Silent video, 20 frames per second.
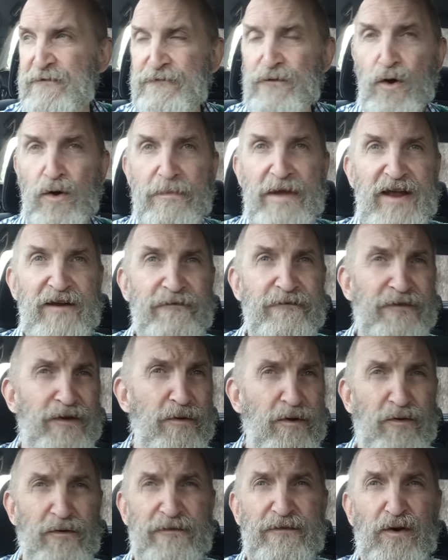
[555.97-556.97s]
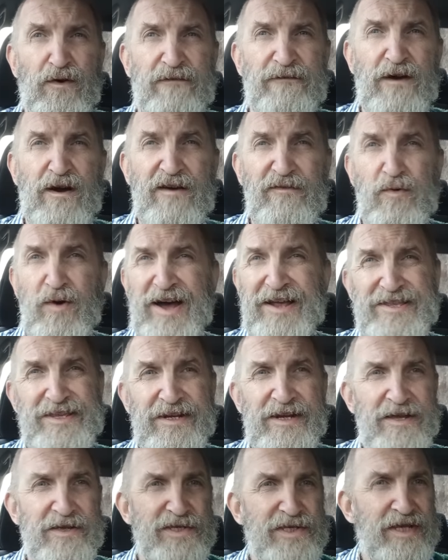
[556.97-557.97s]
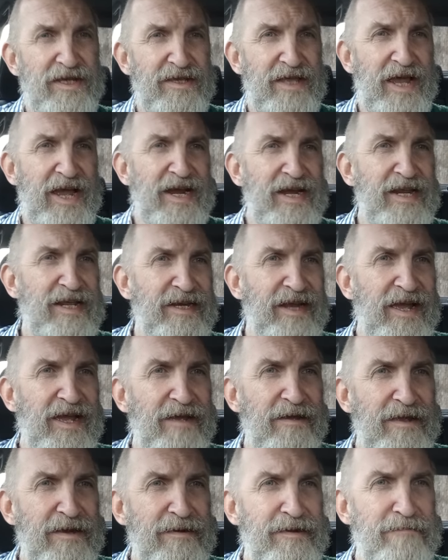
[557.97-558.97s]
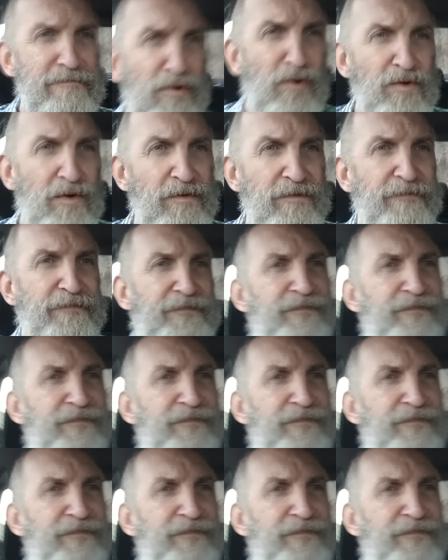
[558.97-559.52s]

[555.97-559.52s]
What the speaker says: 4-man or 4-5-1, you don't see that anymore.